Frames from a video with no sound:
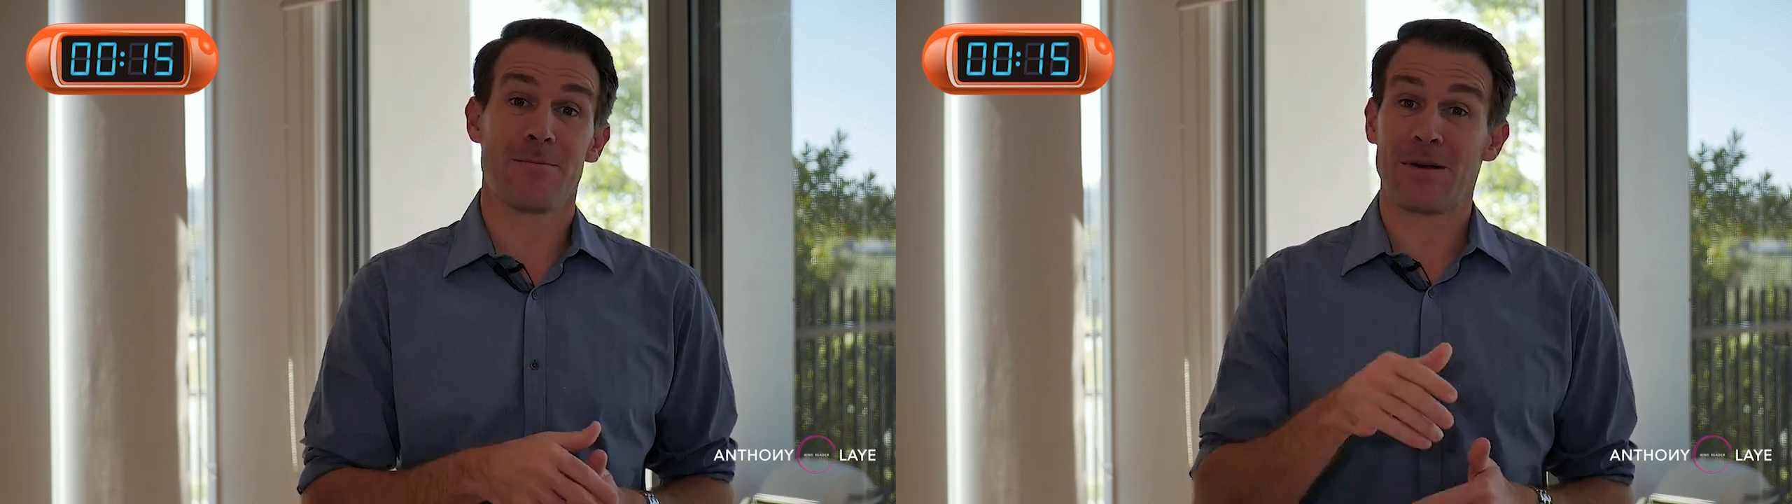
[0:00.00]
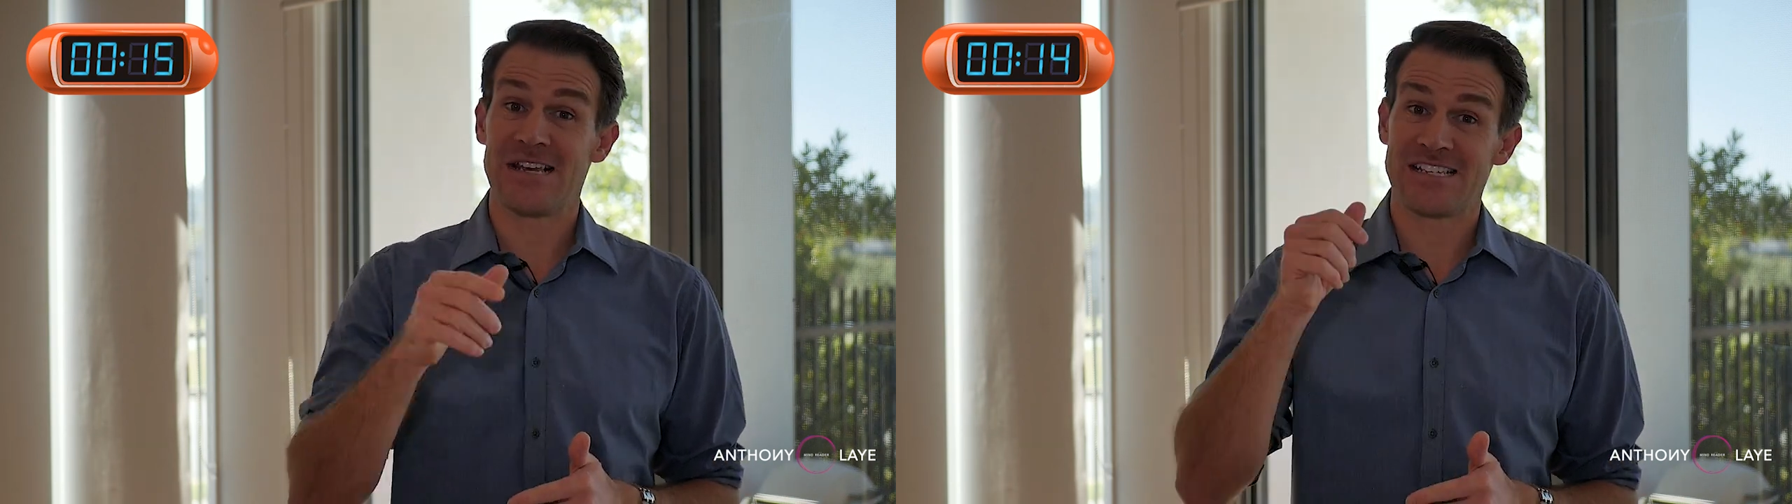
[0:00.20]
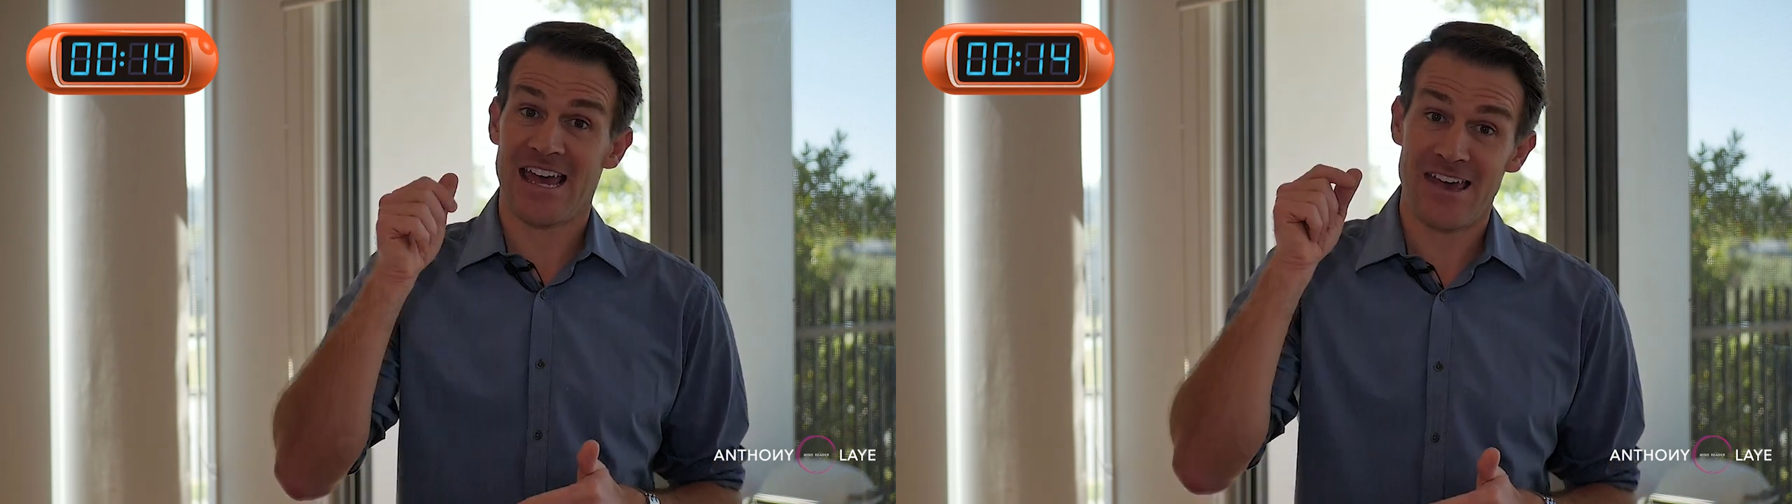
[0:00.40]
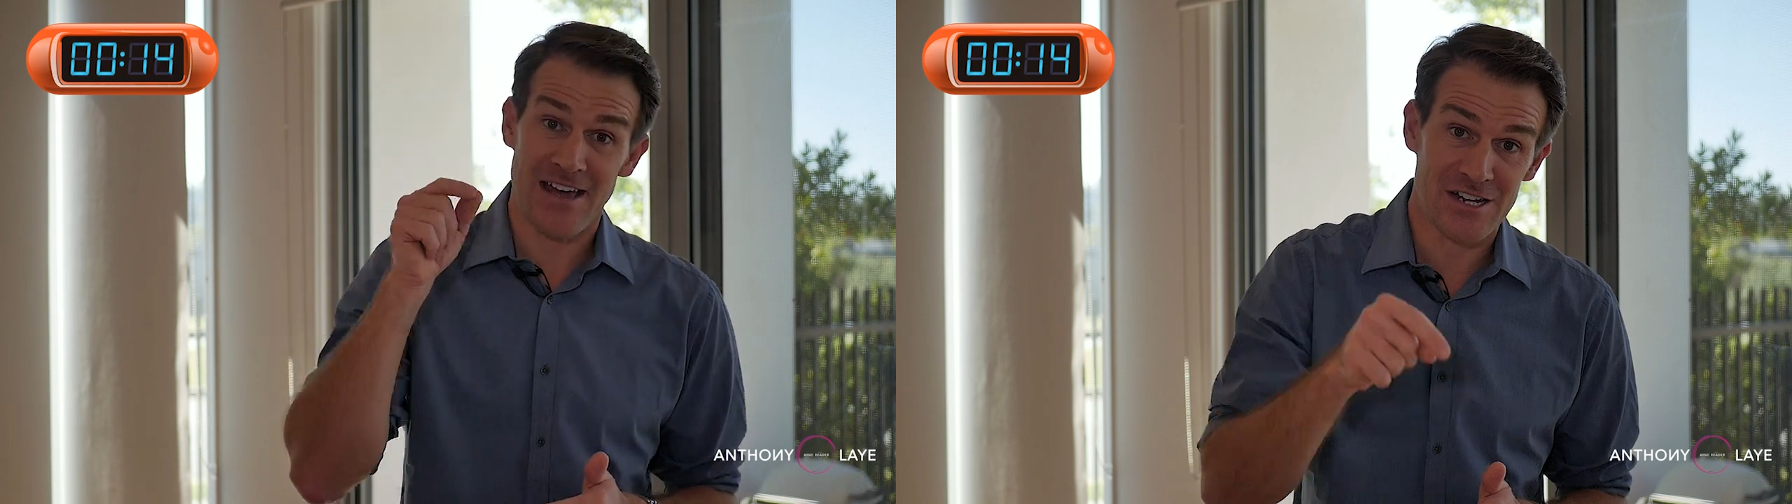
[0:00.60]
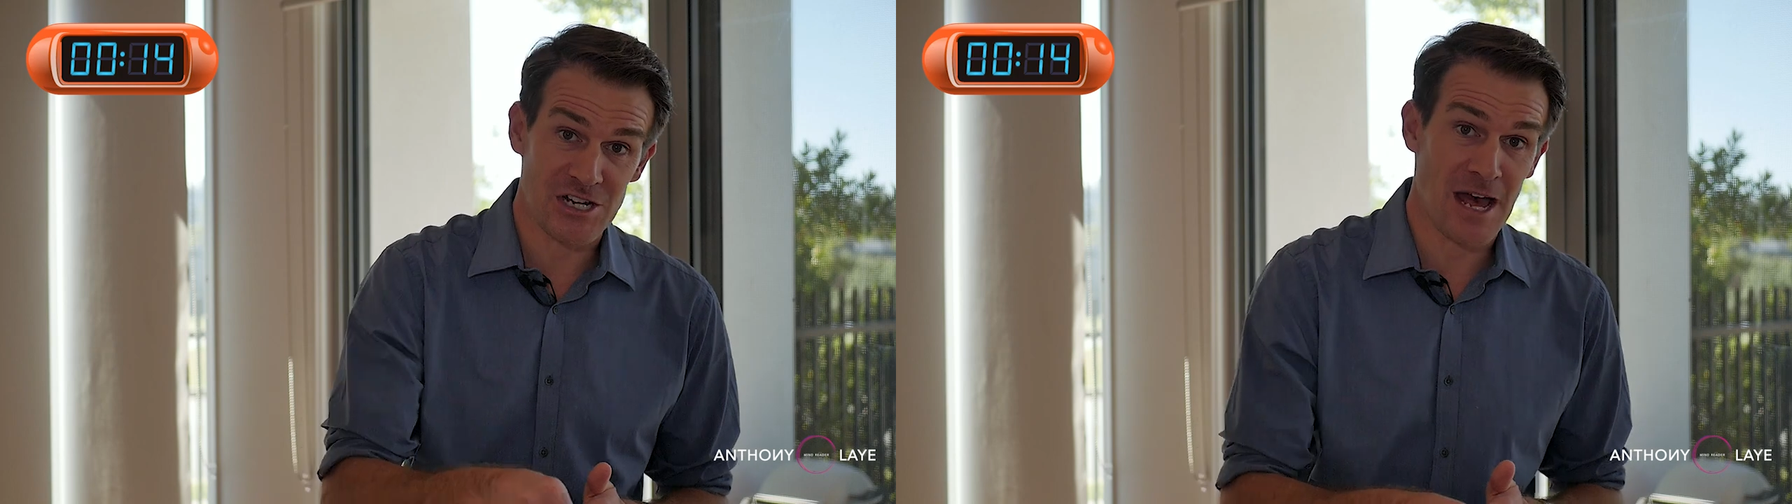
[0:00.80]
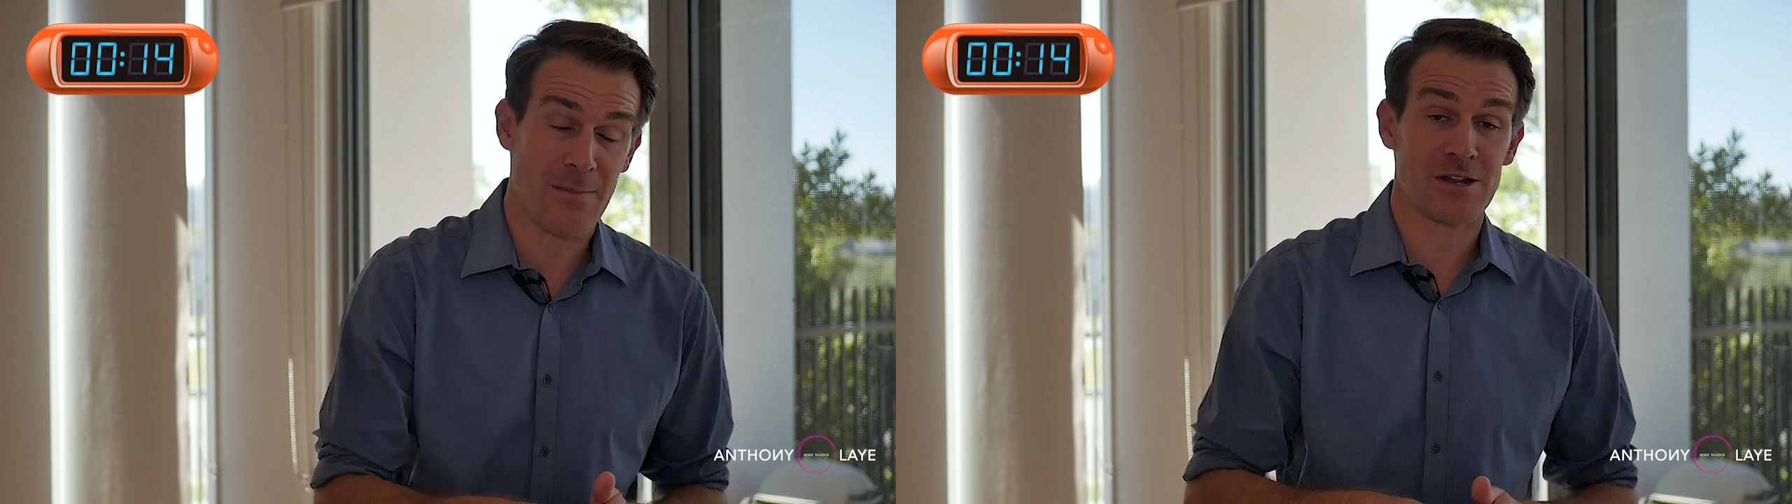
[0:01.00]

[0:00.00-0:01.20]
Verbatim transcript: then please hit that share